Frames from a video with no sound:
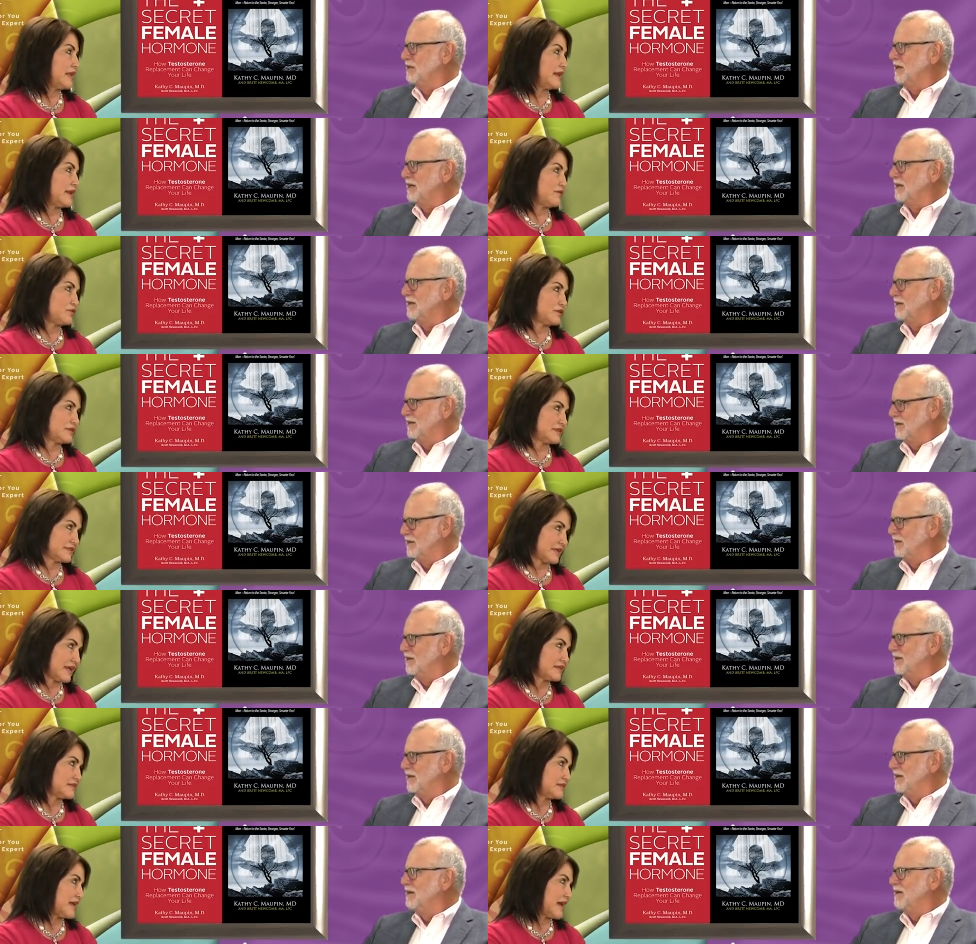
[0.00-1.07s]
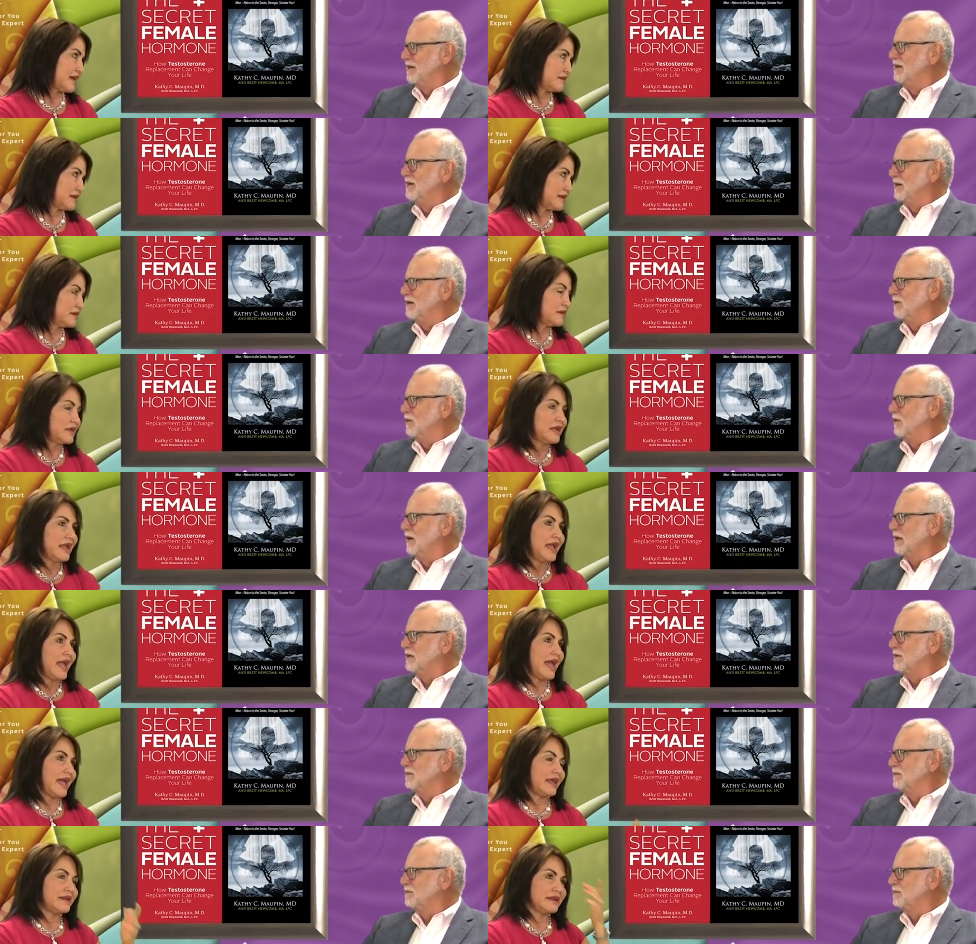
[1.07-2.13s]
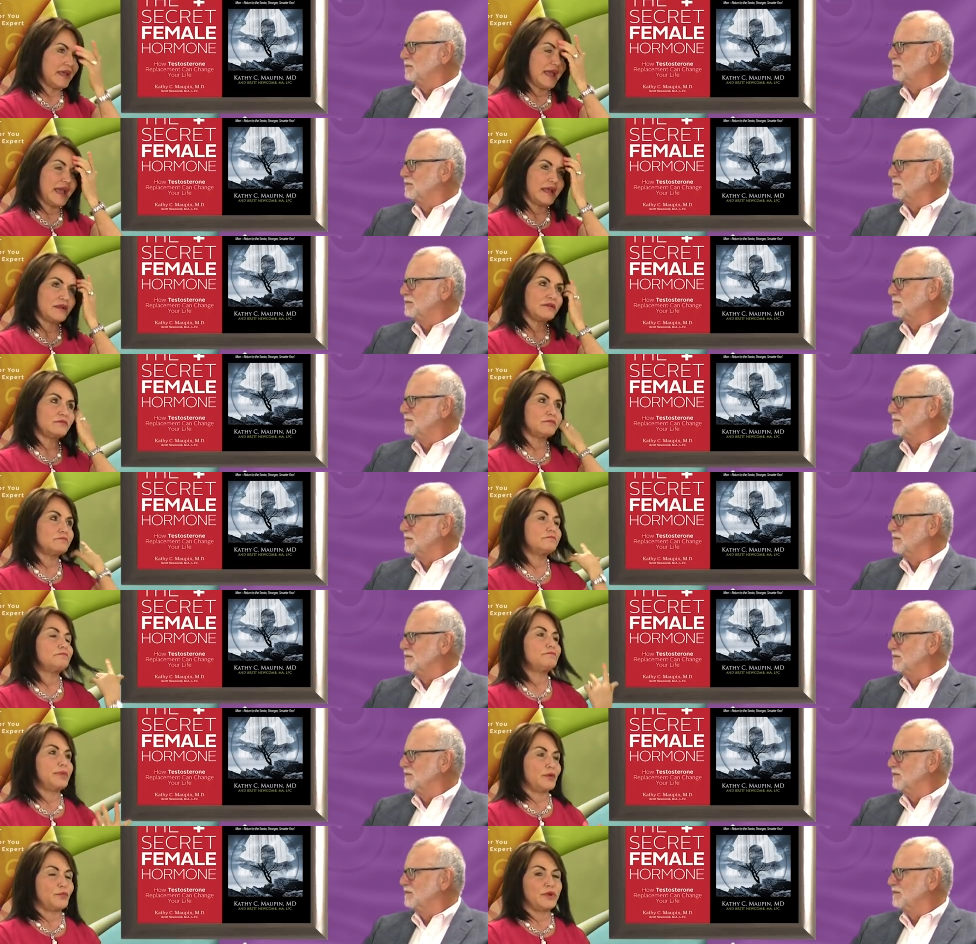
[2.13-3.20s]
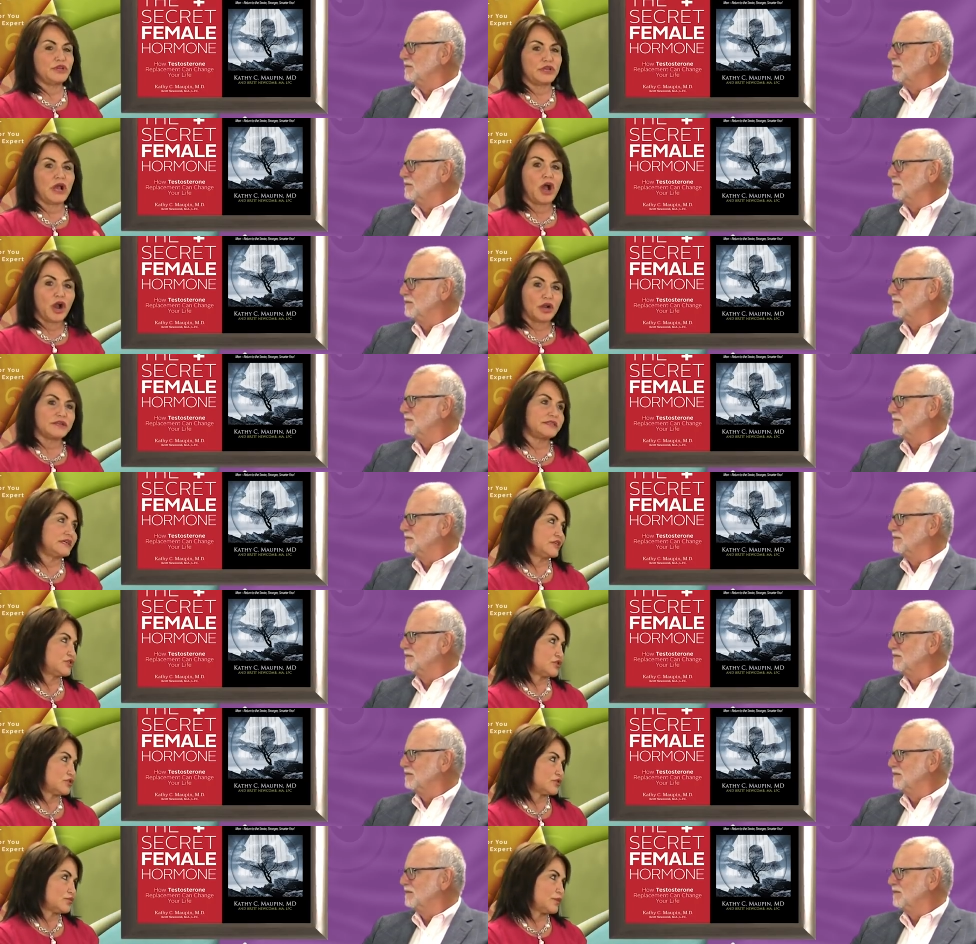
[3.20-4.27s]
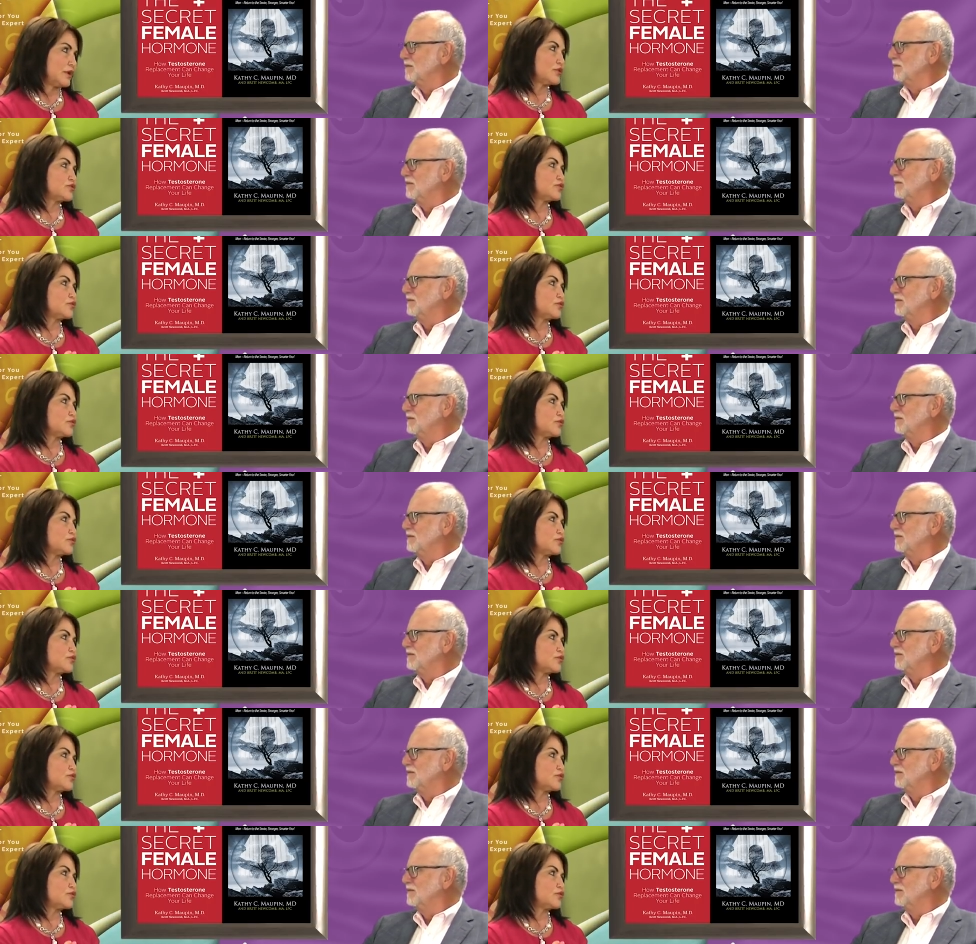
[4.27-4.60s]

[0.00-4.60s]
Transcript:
Speaker 1: They yeah. never discussed that. And right. and and but we are teachers. We are